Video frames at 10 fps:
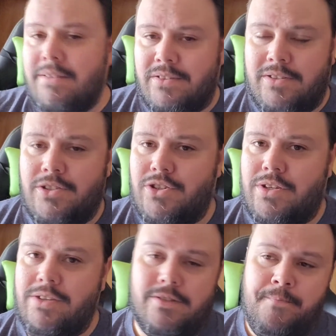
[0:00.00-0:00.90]
means
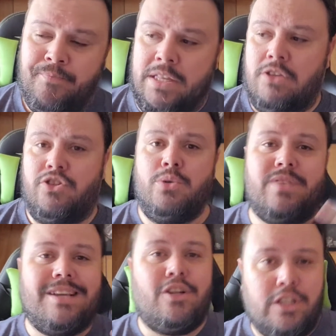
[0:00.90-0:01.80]
essentially is
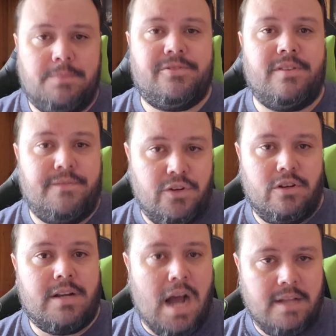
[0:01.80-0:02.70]
using clips of
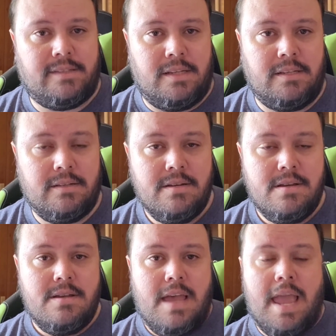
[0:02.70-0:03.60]
your content
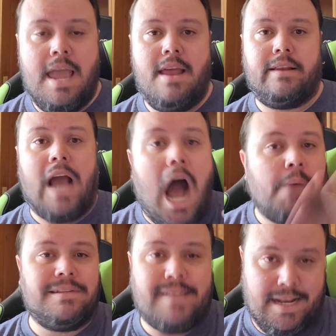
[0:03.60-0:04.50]
and
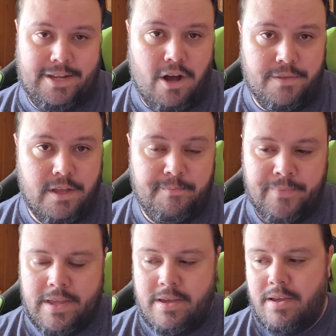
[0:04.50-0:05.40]
commentating on them.
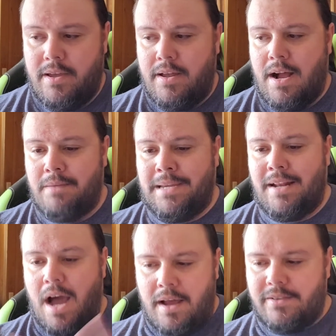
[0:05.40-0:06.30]
I
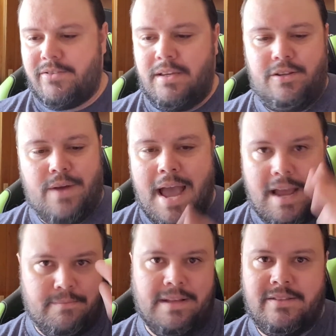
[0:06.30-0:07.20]
mean, honestly,
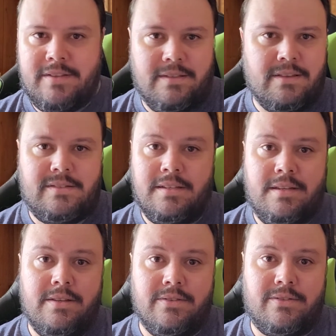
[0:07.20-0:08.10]
Ackman said this in
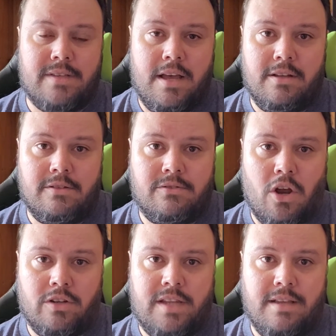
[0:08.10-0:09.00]
his
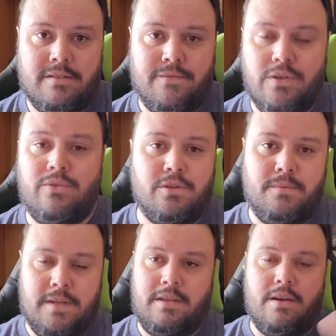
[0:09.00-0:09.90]
Dark Days of YouTube
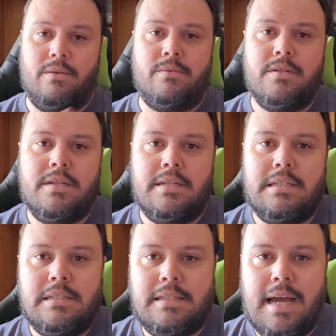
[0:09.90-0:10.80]
video,
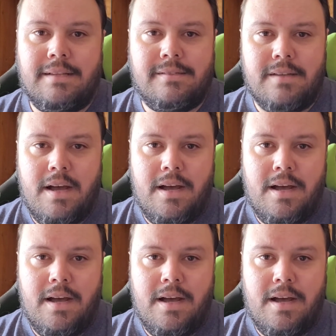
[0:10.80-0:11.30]
that